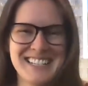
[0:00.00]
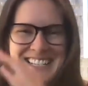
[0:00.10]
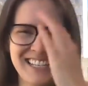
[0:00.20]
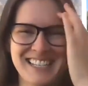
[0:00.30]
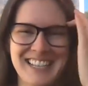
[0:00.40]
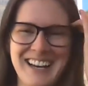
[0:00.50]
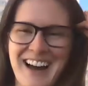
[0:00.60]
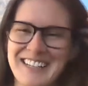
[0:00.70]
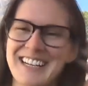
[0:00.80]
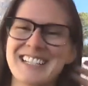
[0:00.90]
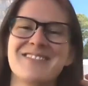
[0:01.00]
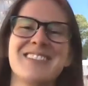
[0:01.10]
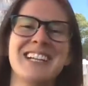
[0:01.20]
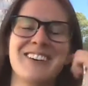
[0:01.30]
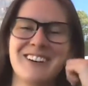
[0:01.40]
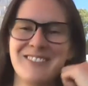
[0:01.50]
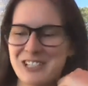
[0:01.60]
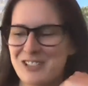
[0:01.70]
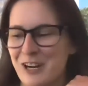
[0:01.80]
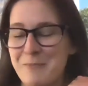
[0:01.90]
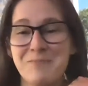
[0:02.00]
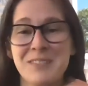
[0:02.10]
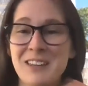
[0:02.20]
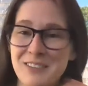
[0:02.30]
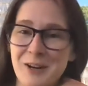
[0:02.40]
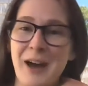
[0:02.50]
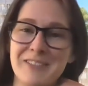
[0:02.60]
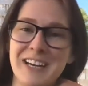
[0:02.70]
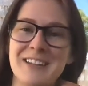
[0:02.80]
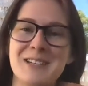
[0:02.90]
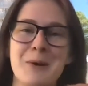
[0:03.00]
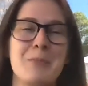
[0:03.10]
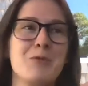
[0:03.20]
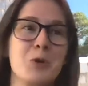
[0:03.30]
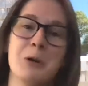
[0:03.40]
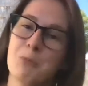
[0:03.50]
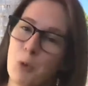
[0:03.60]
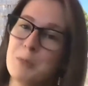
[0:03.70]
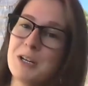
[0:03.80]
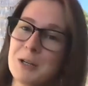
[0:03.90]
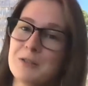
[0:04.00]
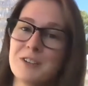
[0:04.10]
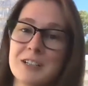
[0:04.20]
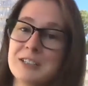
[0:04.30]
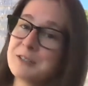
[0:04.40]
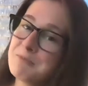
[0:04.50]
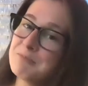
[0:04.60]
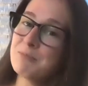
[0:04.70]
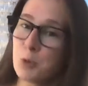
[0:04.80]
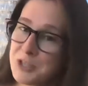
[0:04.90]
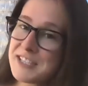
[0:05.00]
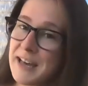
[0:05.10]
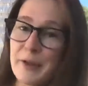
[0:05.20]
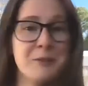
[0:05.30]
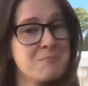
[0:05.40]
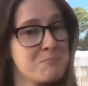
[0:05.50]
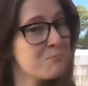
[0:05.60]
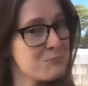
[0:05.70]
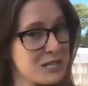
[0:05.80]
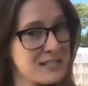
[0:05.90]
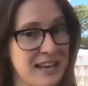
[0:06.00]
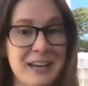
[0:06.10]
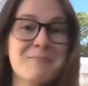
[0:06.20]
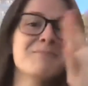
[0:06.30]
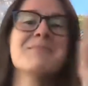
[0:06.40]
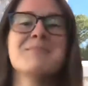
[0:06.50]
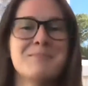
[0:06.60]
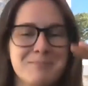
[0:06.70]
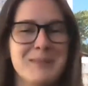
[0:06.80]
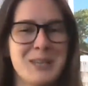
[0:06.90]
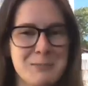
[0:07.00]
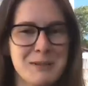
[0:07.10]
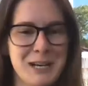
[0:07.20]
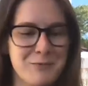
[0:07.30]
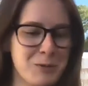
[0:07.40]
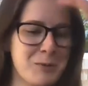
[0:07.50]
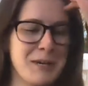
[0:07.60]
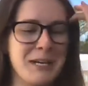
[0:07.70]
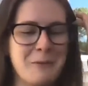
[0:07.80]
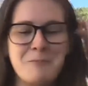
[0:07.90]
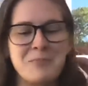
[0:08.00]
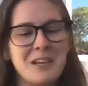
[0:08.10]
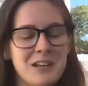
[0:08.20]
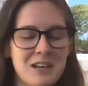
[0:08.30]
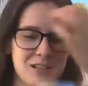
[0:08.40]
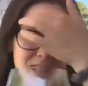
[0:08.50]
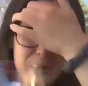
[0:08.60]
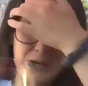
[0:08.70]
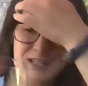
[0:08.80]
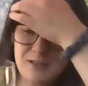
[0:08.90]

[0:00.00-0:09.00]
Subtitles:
because of the context of me knowing where it's from. Though having had this wine before, would be good with fondue. Wood cellar, just saying. But let's begin from the beginning. So it's a